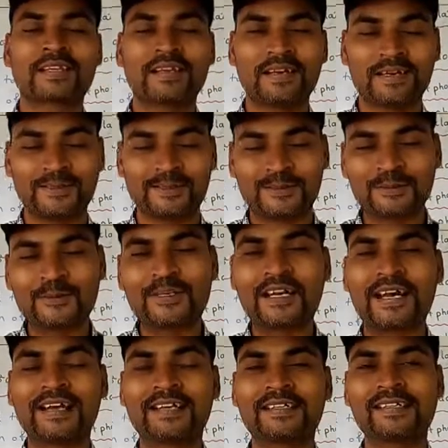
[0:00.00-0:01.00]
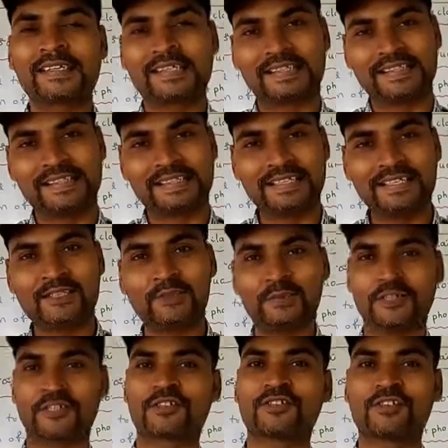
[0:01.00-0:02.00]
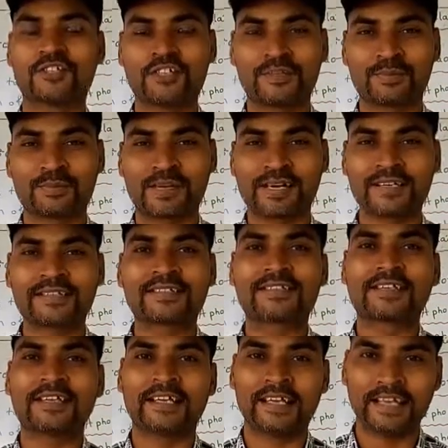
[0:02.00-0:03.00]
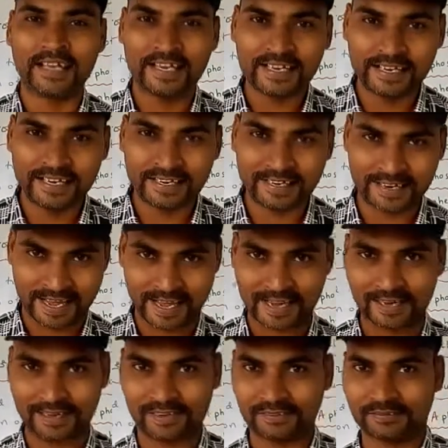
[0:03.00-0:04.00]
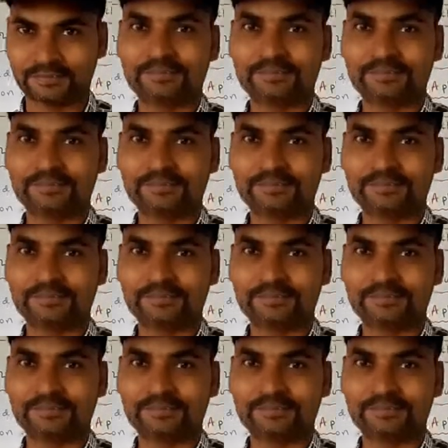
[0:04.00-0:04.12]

Let's look at these punctuation marks in detail.